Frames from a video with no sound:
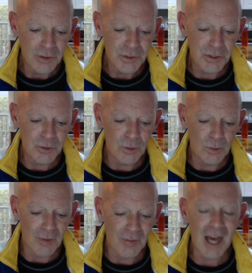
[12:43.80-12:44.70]
to
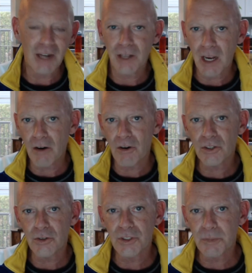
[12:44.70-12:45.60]
that
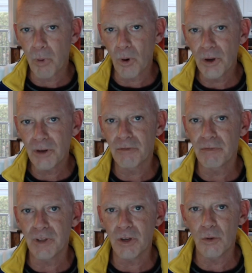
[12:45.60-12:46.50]
character's point of
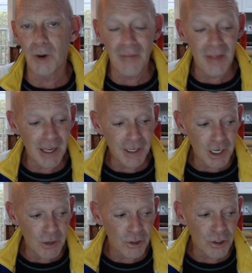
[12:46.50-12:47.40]
view and that
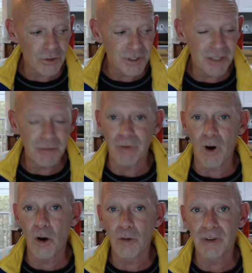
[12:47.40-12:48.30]
character's
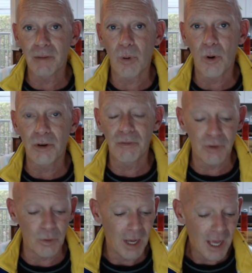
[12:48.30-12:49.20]
evolving point of
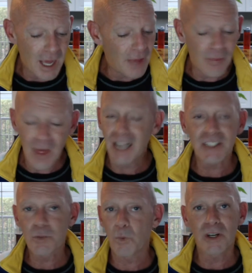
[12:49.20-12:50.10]
view. And
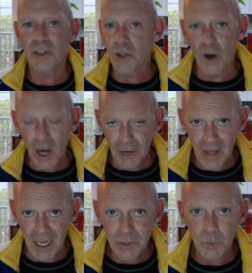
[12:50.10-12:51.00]
that's what God,
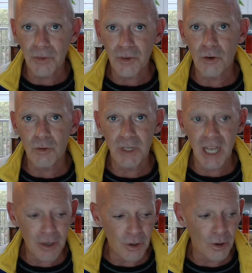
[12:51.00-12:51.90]
that's what the
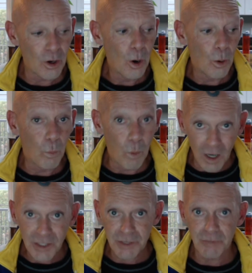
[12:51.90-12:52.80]
Creator
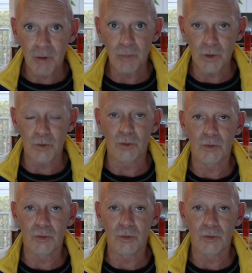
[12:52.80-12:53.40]
wants from you.